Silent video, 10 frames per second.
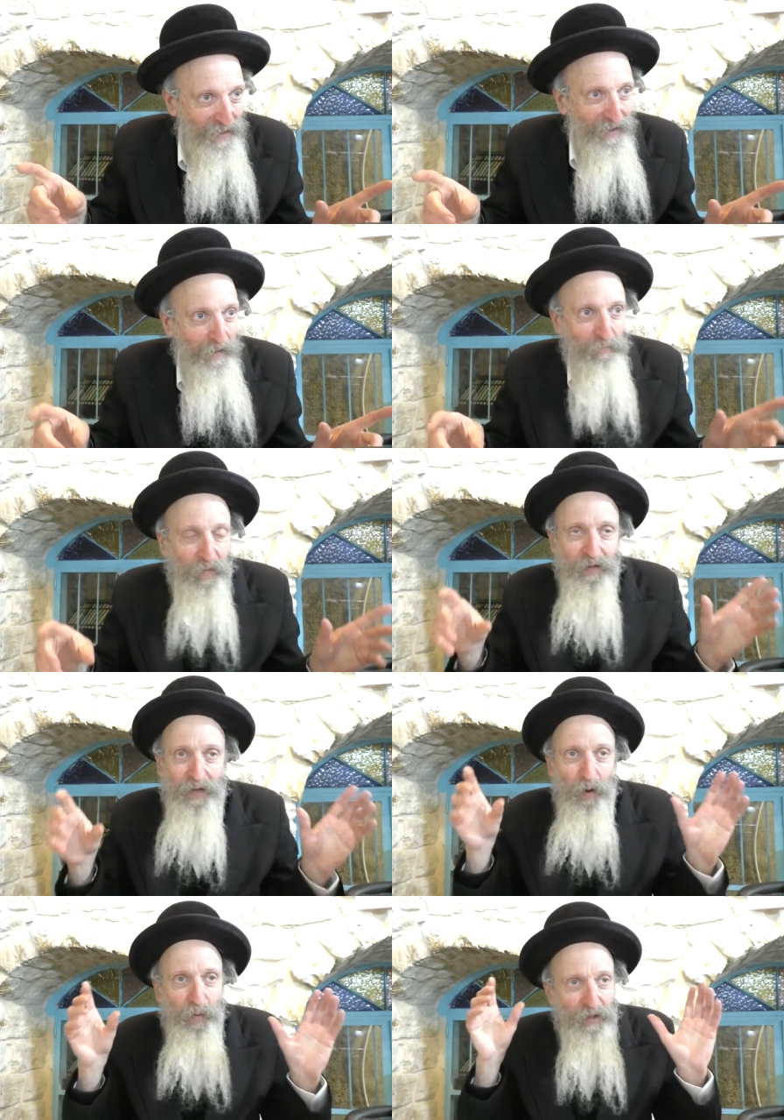Was
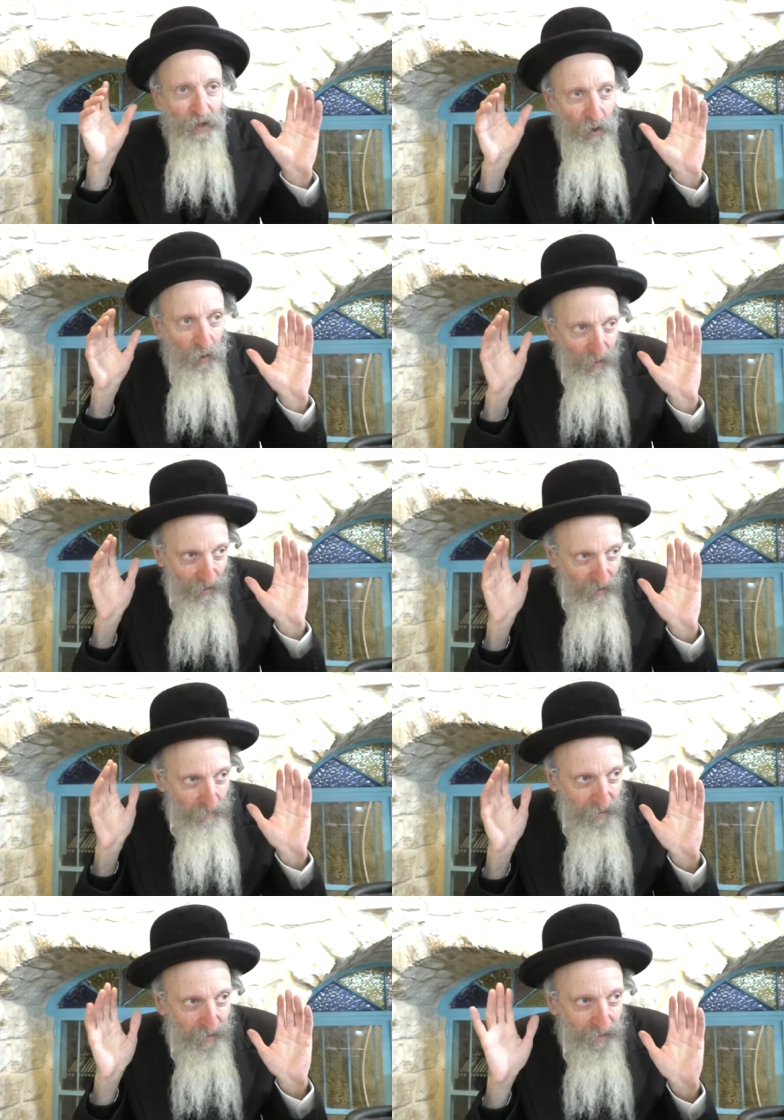always, you know,
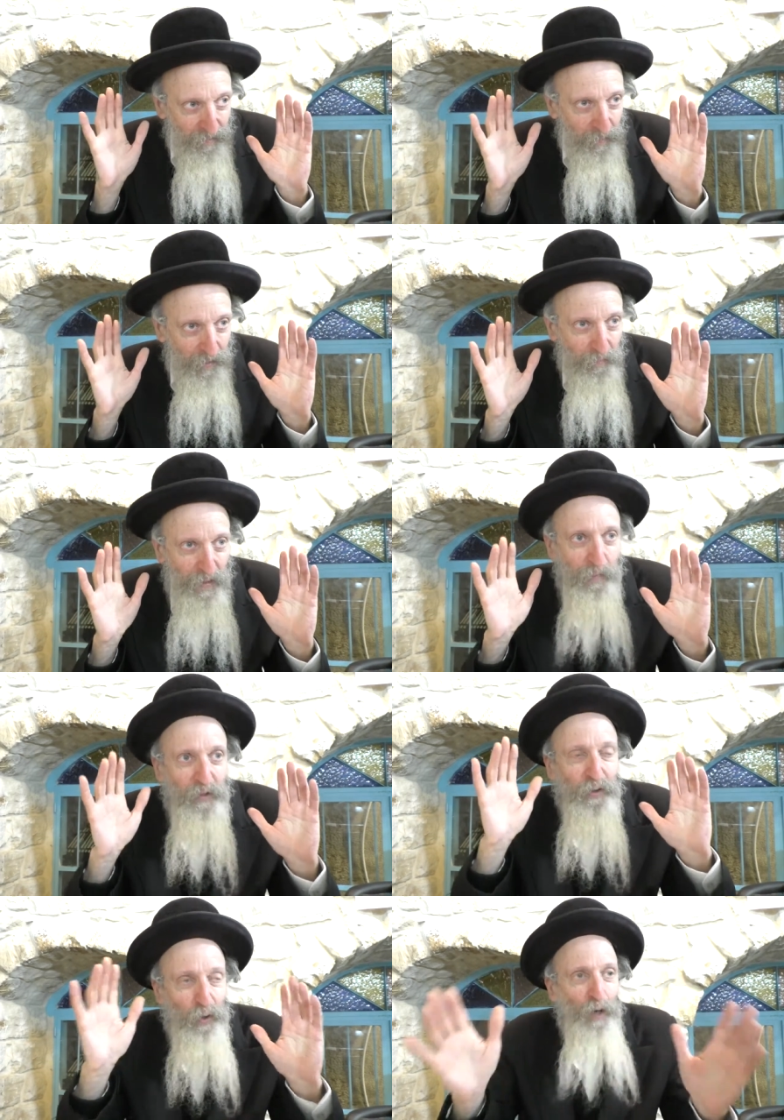be, be, able
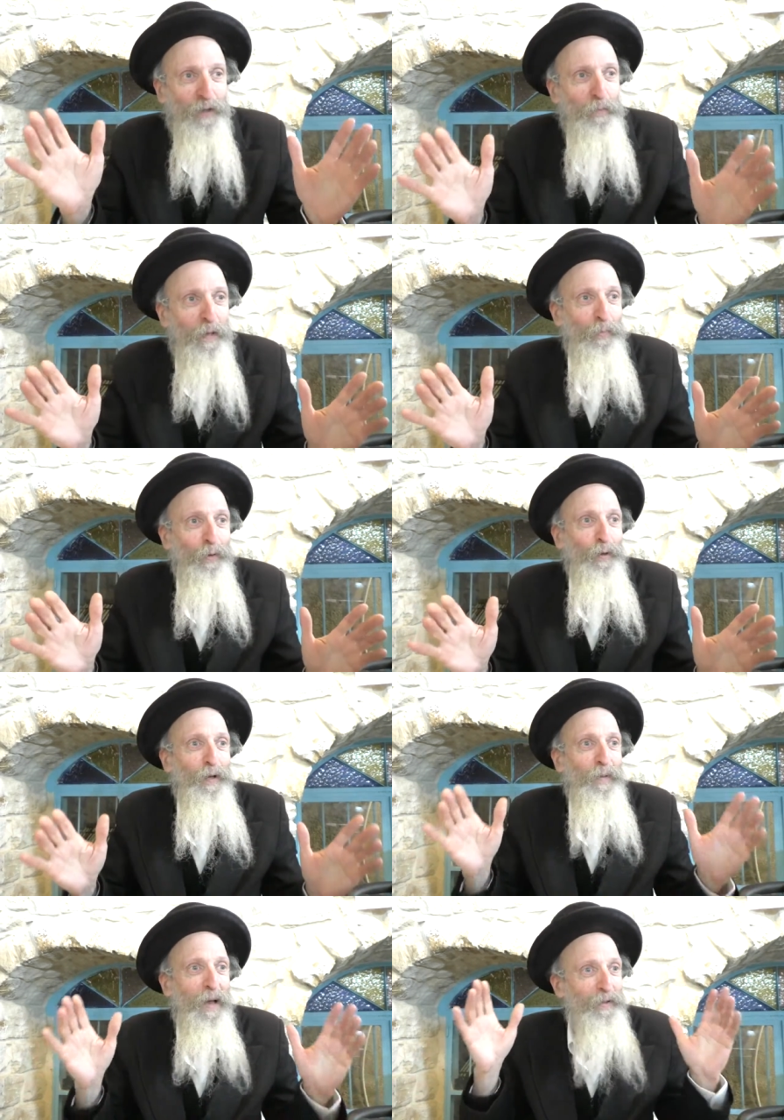to talk to people
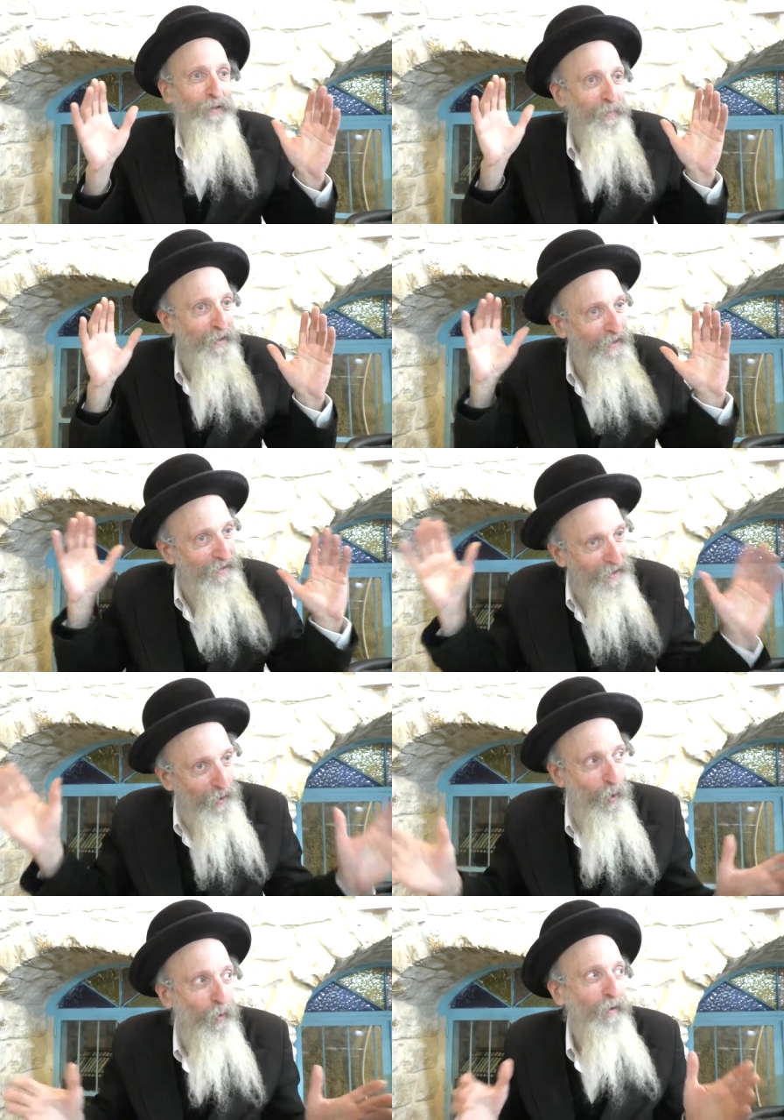and be able to be, you
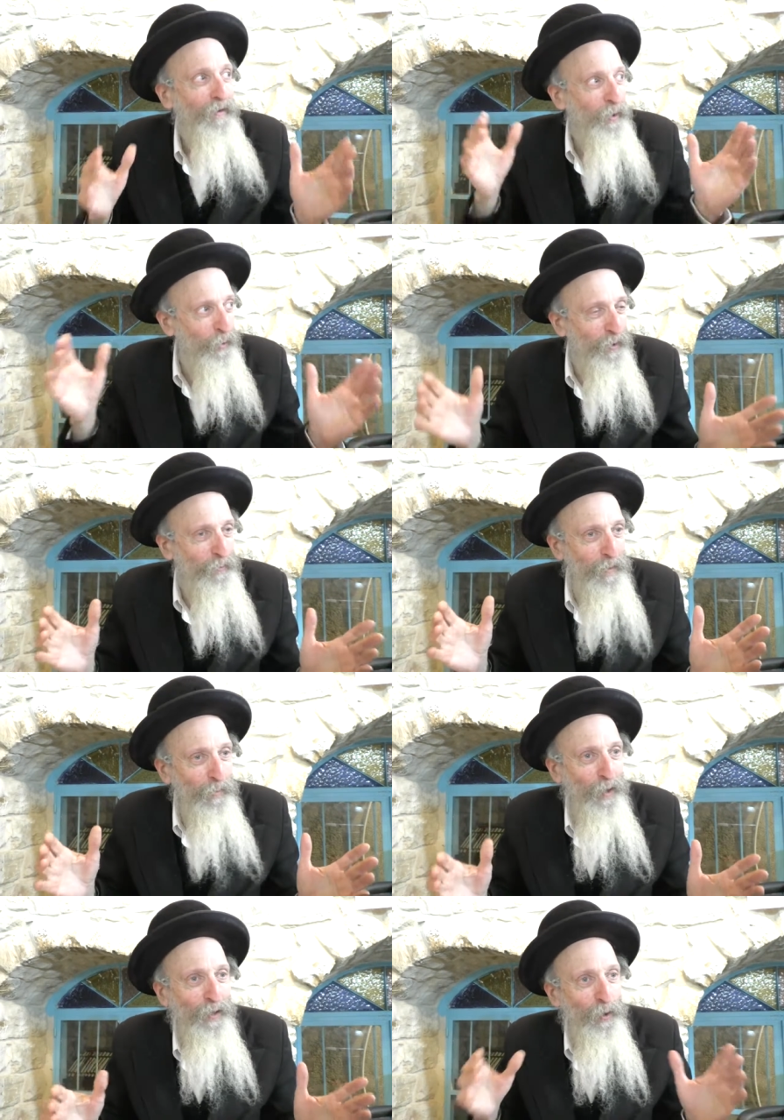know, good with
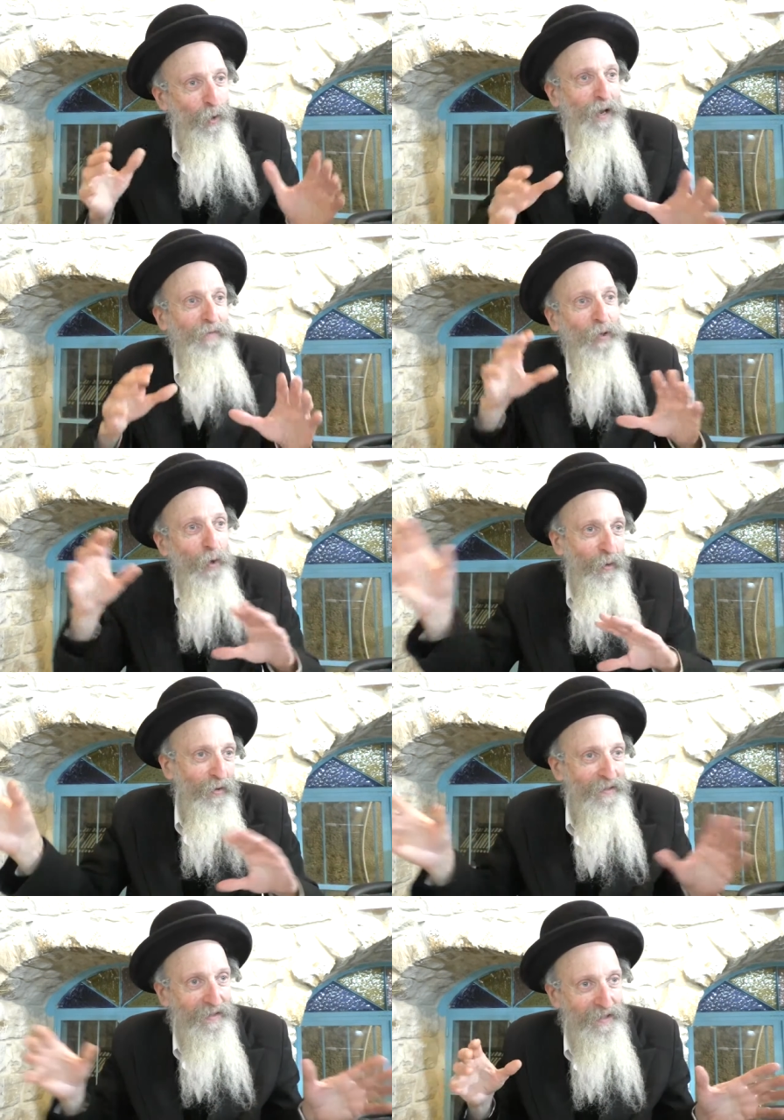people, and you don't have to go to
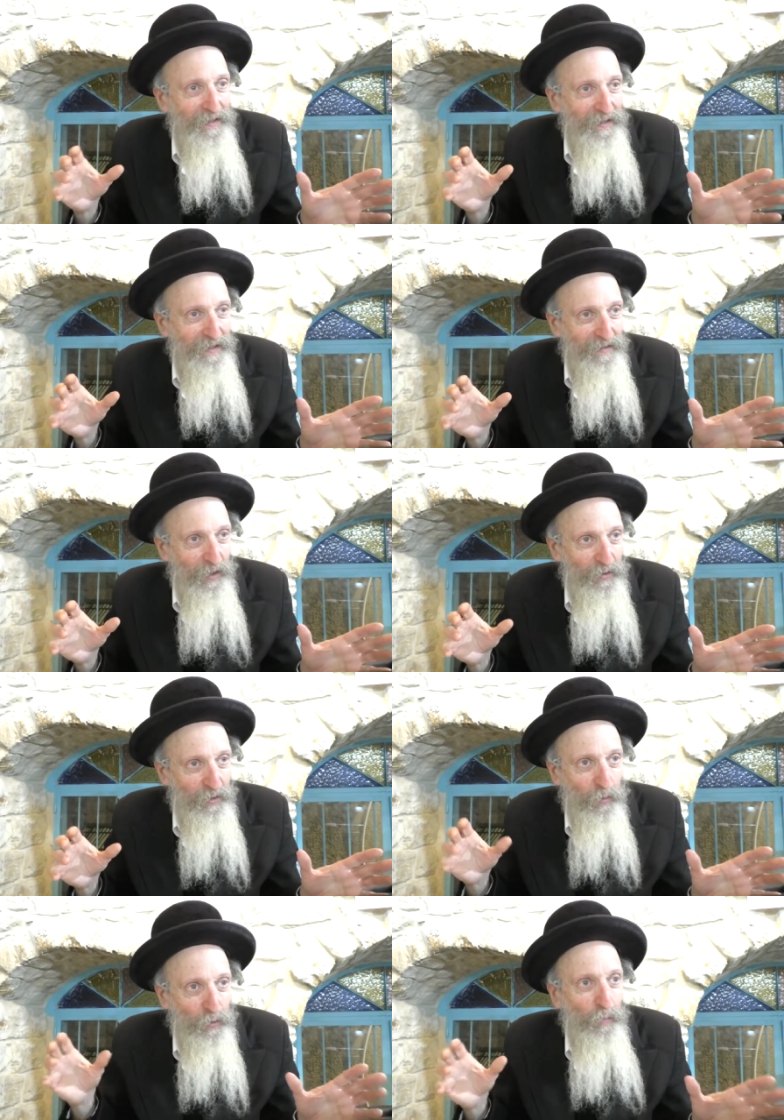this, this, this, you know,
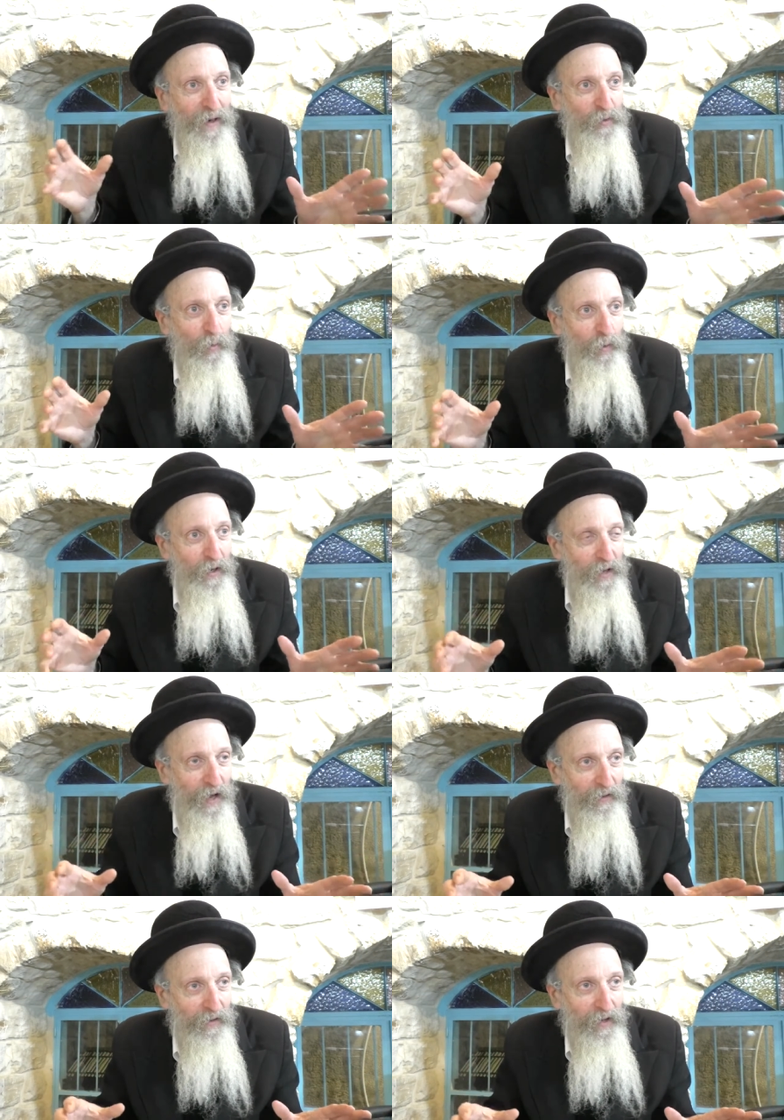so too much one way or the other.